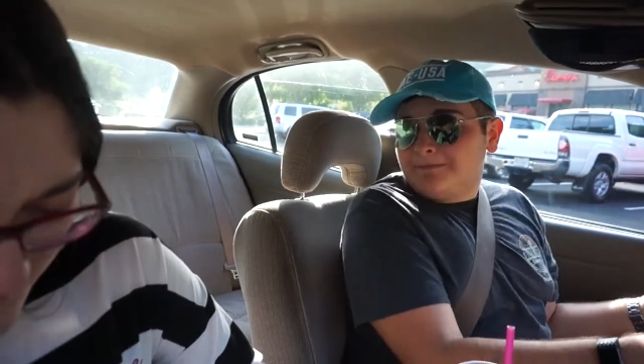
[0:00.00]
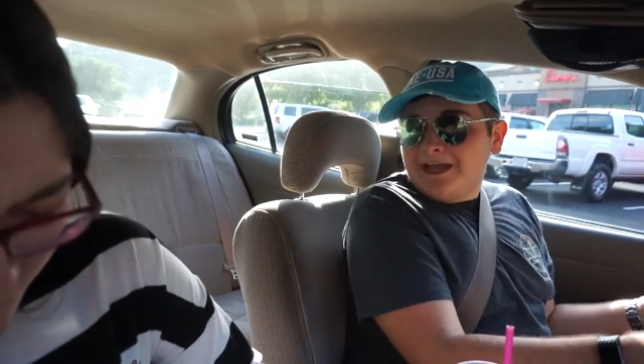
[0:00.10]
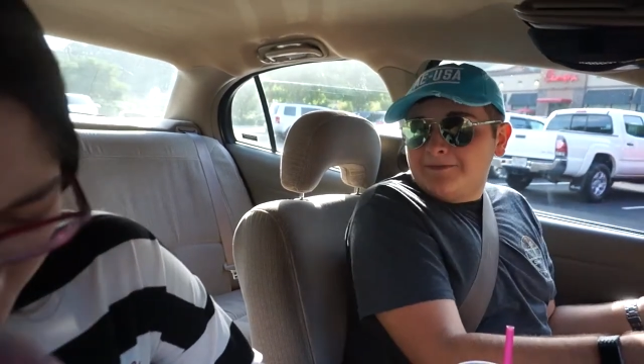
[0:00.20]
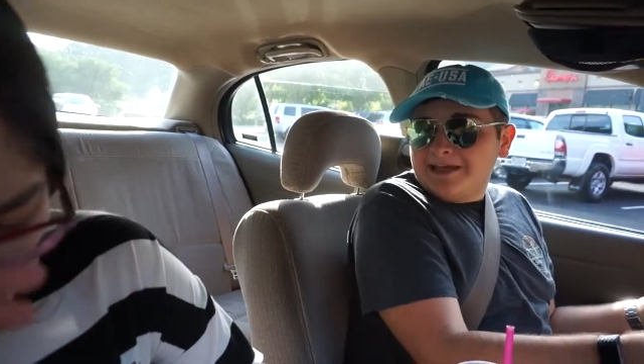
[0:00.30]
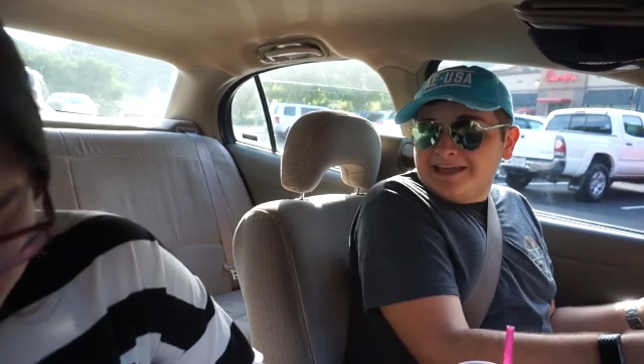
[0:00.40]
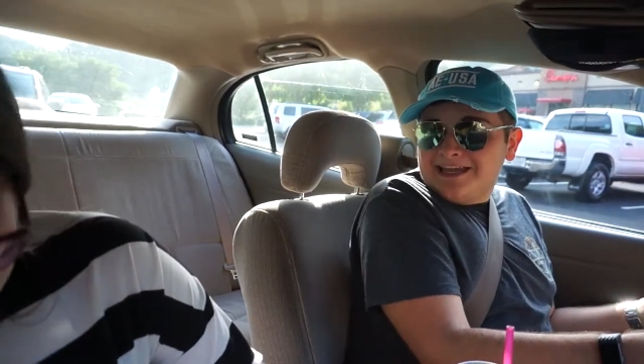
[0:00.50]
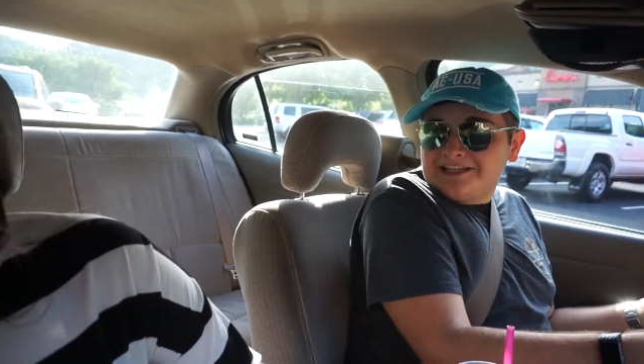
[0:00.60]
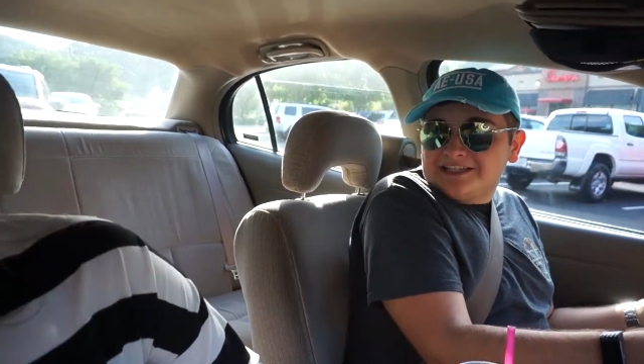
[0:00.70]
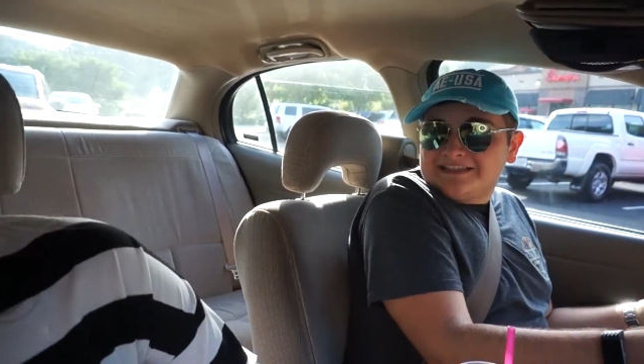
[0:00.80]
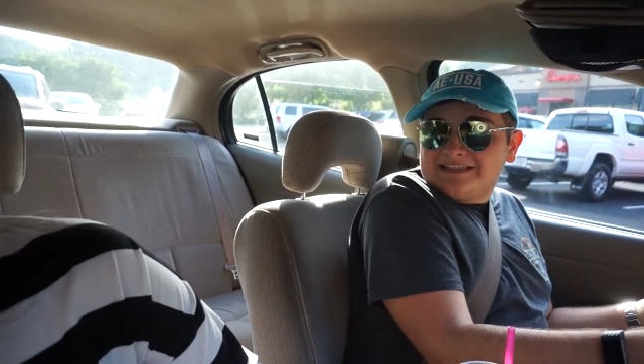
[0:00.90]
Baby,
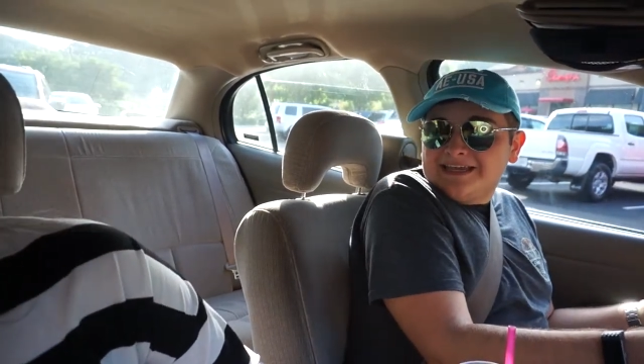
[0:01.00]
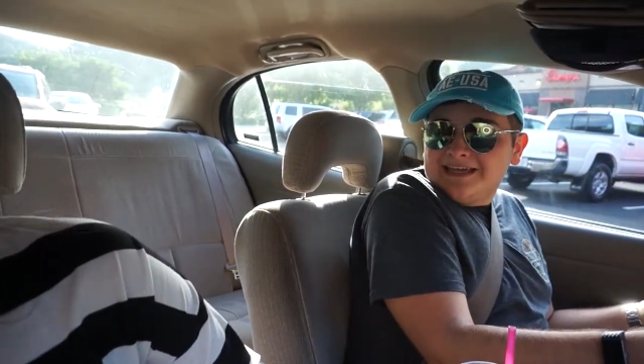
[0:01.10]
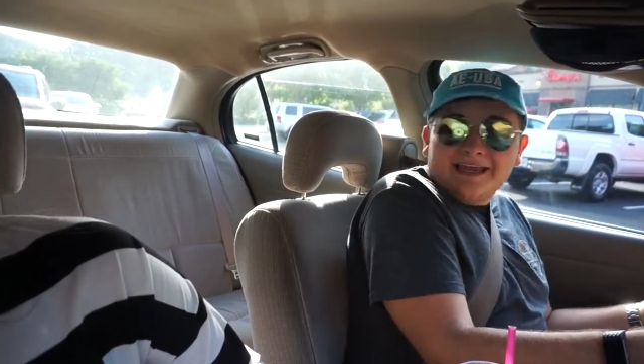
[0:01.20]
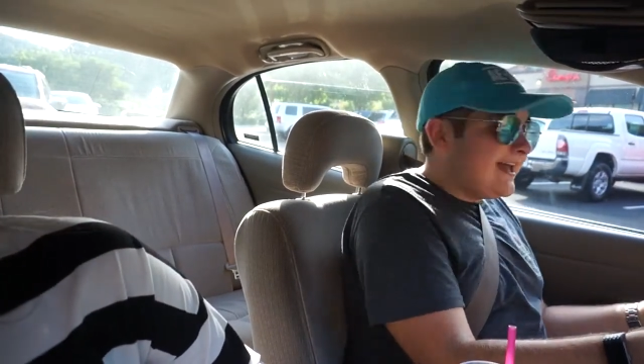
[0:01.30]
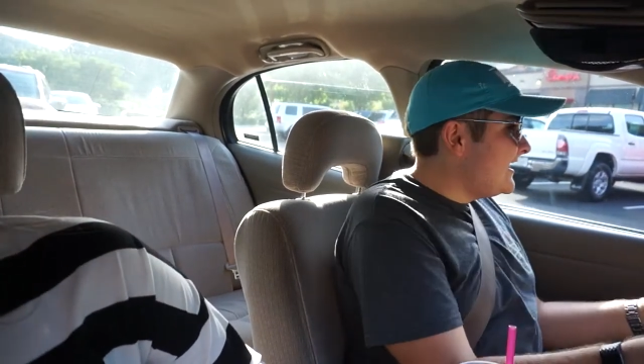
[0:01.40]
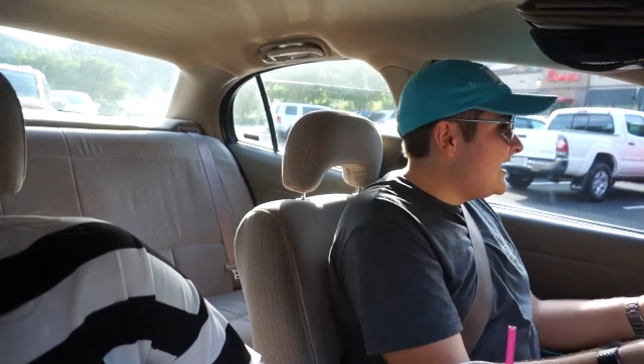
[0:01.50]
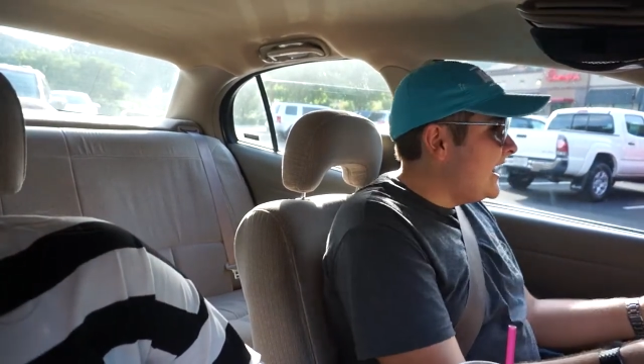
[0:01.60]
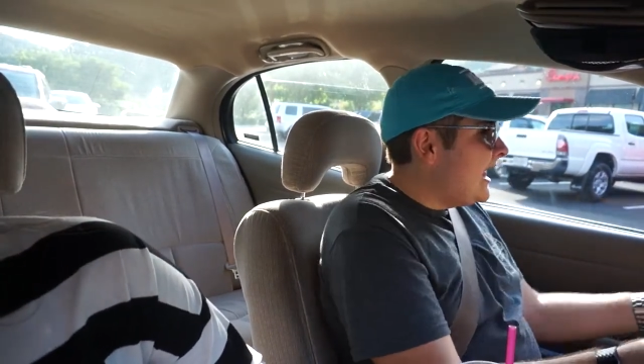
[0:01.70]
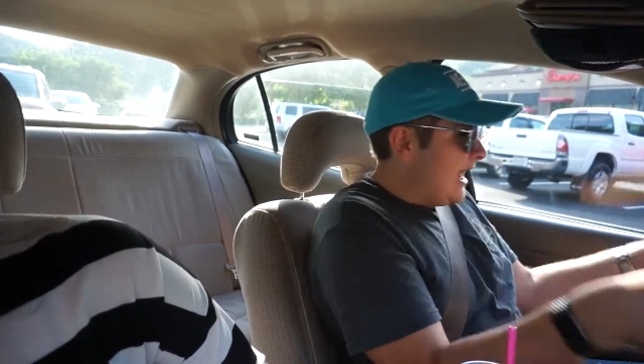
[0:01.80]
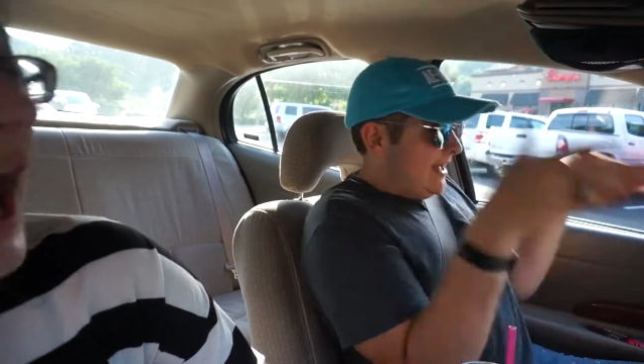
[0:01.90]
can't you see?
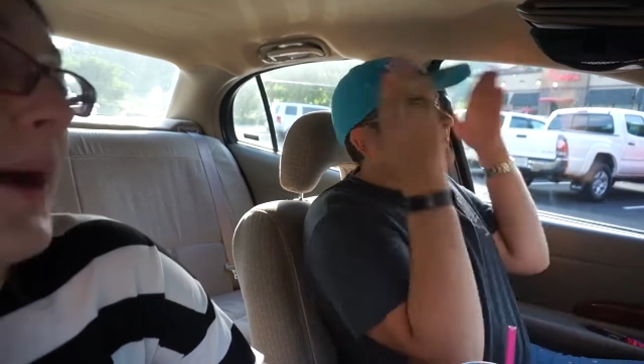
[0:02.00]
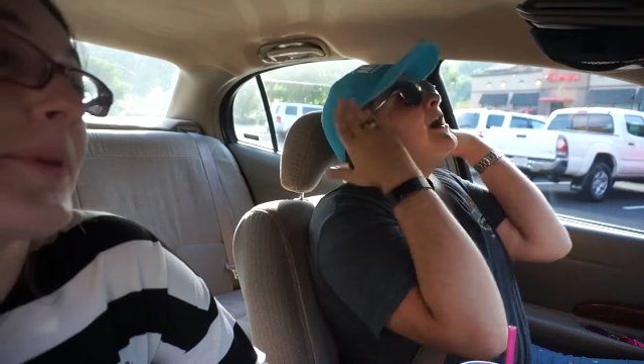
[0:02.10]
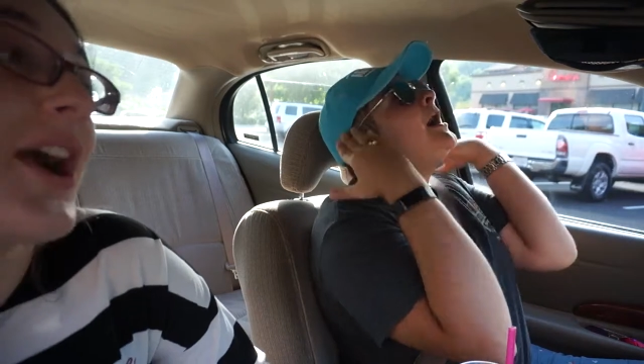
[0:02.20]
I'm